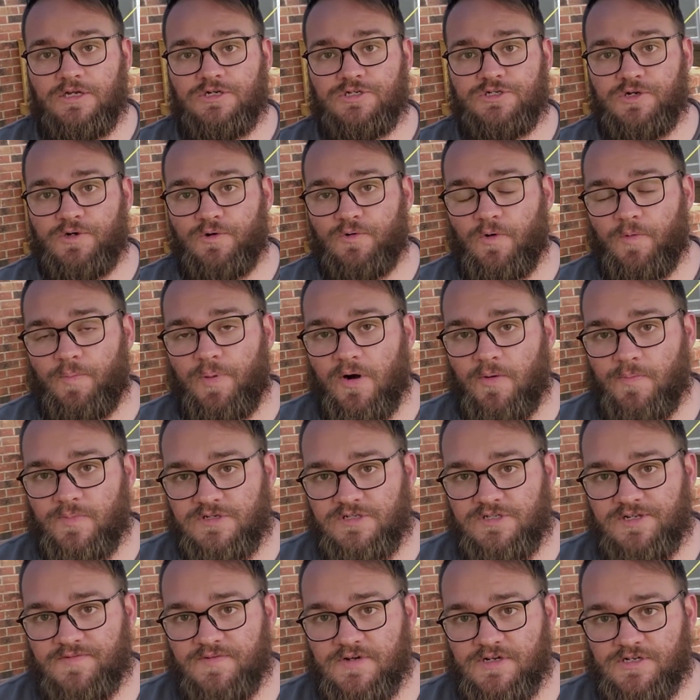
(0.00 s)
in general
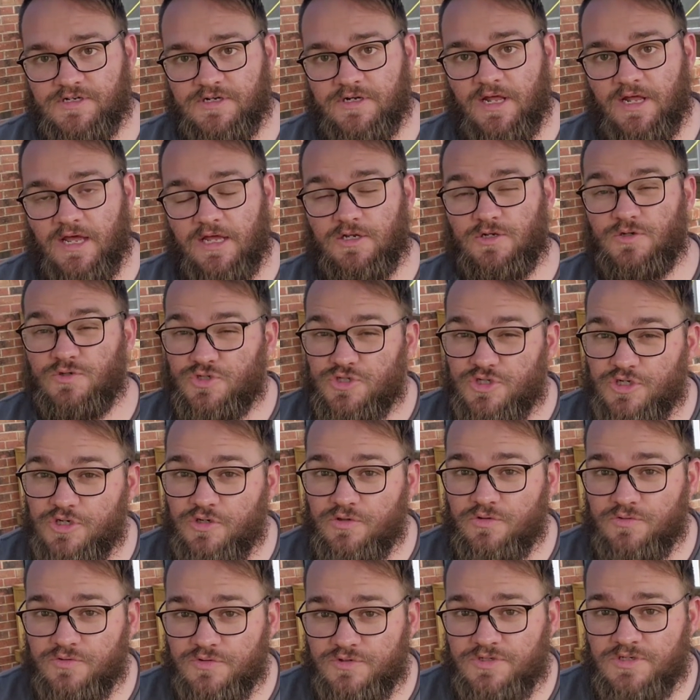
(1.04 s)
purpose division and you
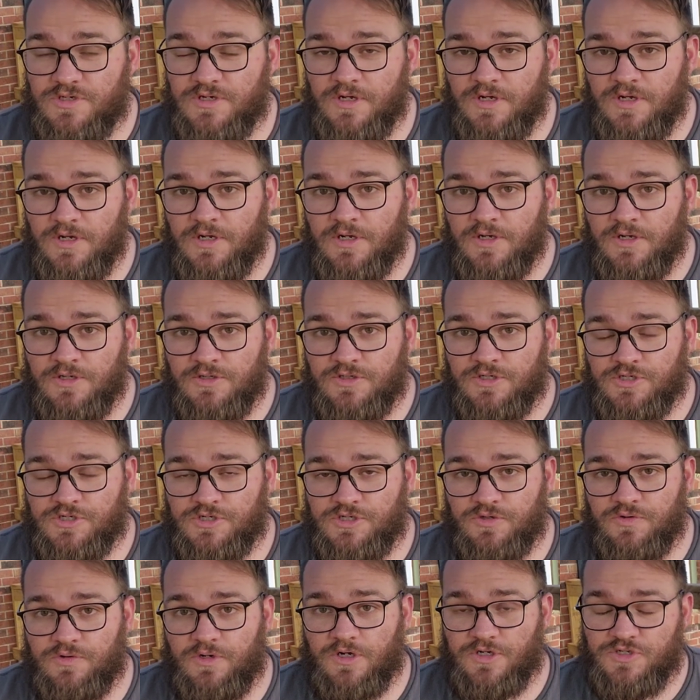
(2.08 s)
choose to
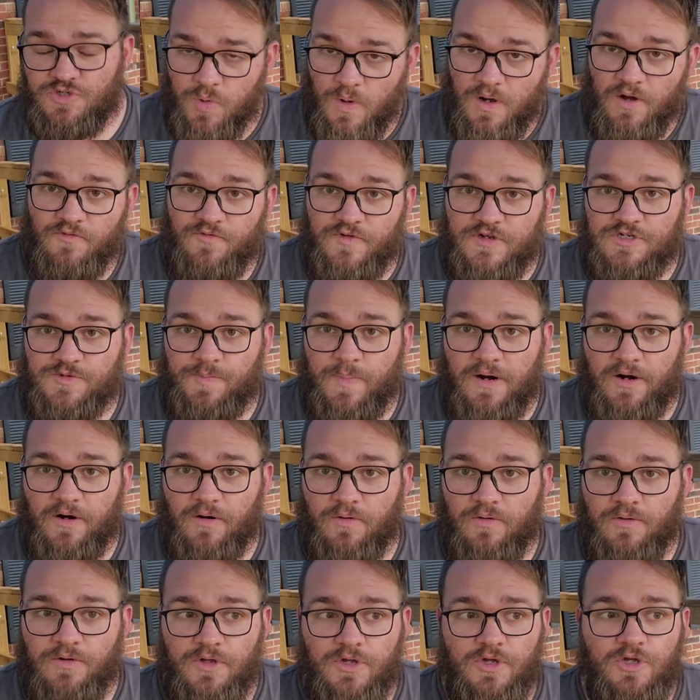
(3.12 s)
shoot a 12-inch
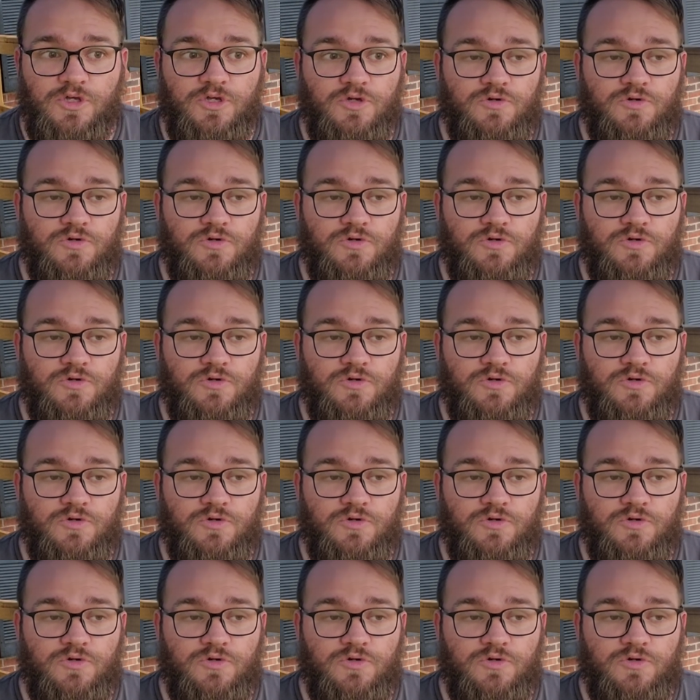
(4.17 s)
barrel,